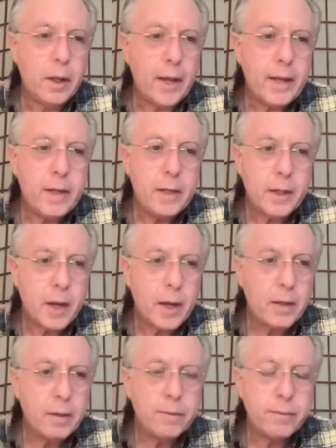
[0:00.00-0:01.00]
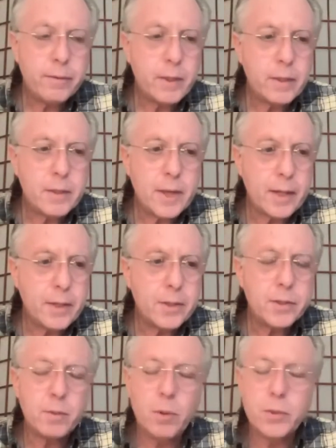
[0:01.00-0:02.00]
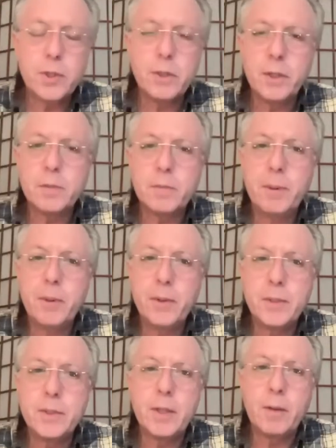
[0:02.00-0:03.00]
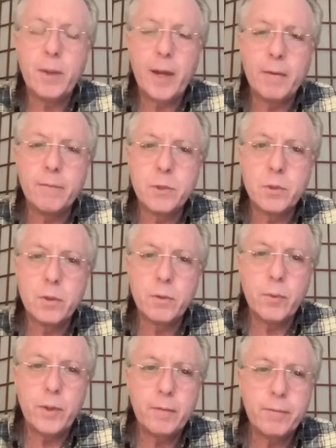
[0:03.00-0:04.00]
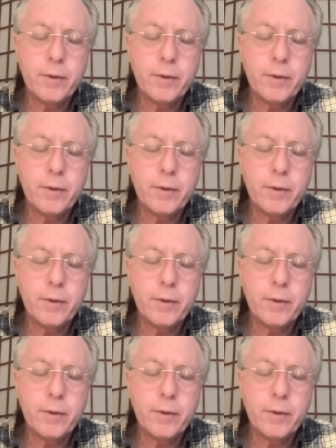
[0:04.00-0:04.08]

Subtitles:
any kind of intense emotional experiences that we have. So if we have